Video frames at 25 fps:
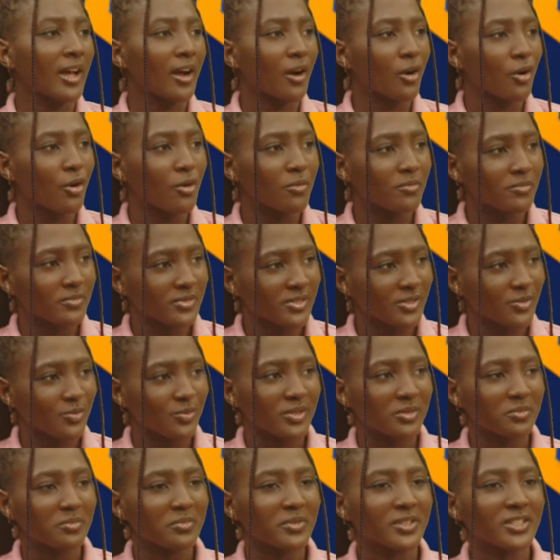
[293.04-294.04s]
that comes
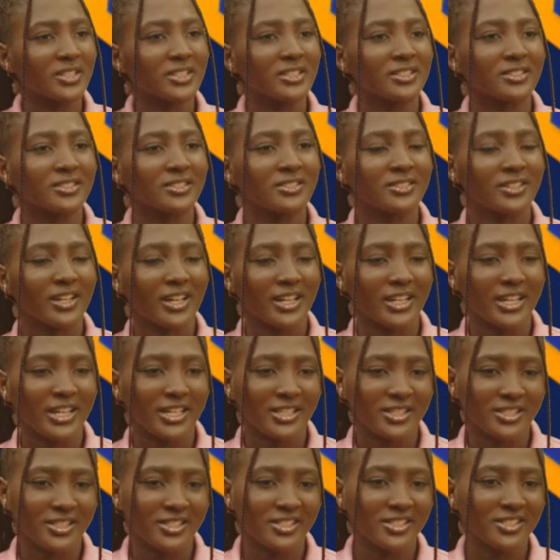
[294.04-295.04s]
with being an
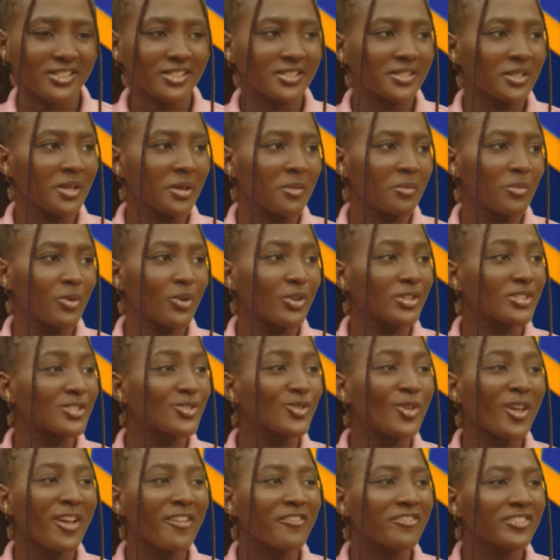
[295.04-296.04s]
artist? Because
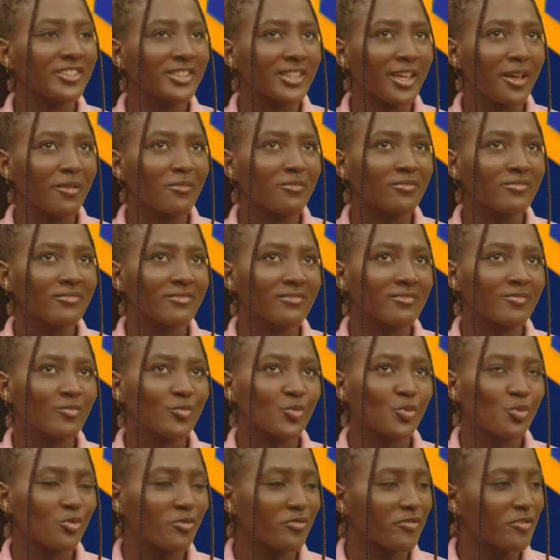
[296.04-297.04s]
not every time
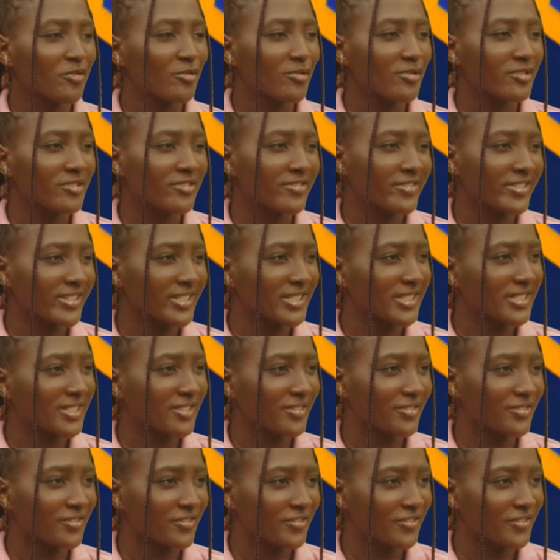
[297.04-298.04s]
you feel
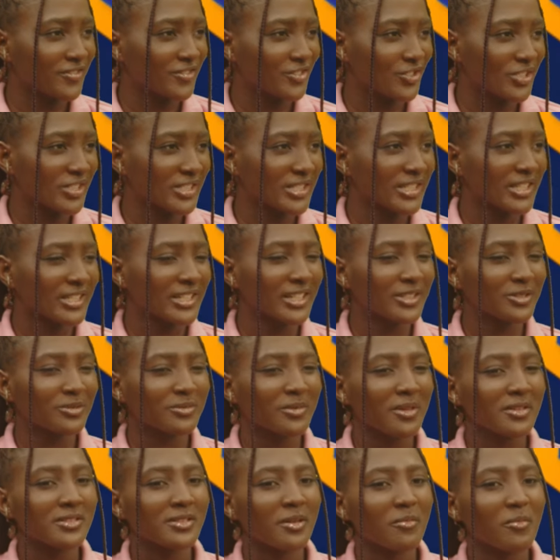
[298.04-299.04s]
creative Do you understand? There's
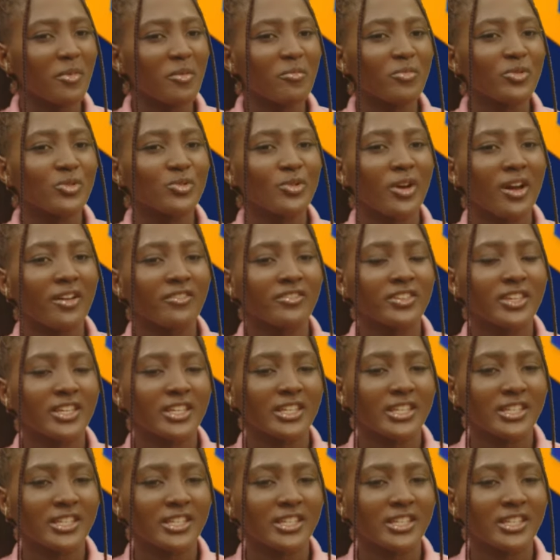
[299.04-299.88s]
sometimes that maybe you have a